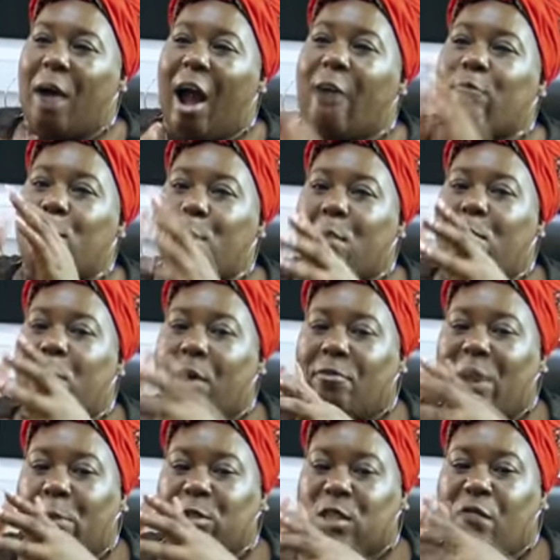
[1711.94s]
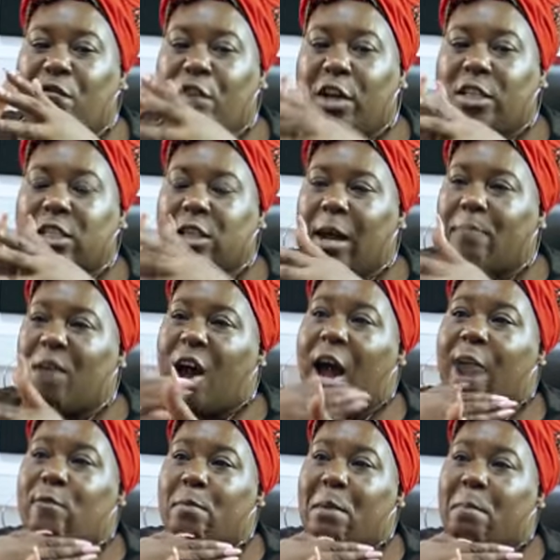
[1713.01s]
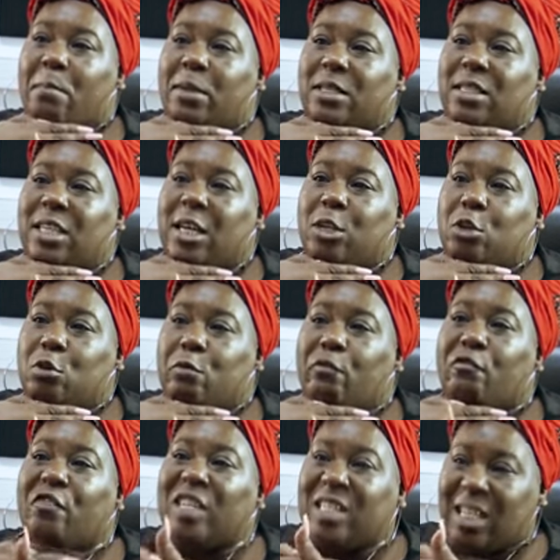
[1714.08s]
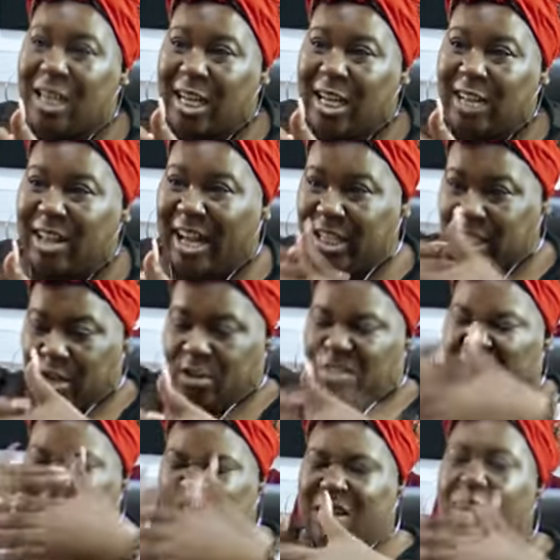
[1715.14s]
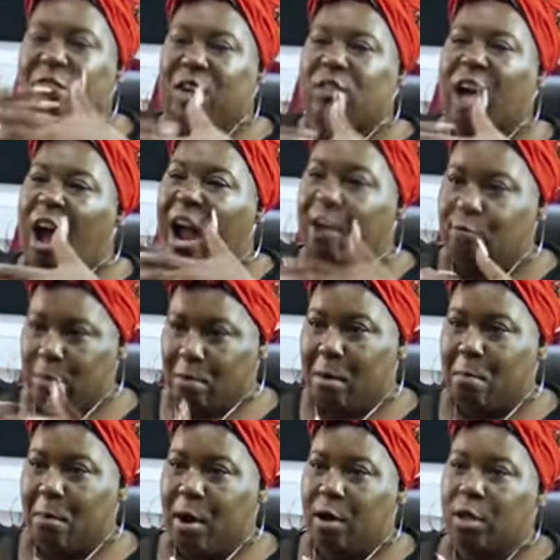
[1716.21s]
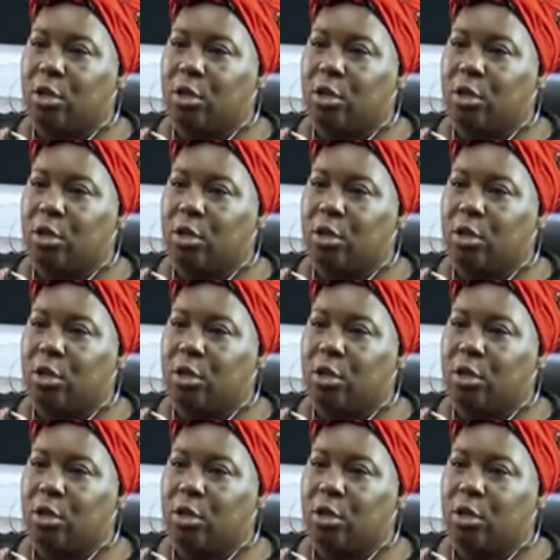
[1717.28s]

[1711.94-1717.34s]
But I remember that was the first time that I remember seeing you physically. That's something that I remember.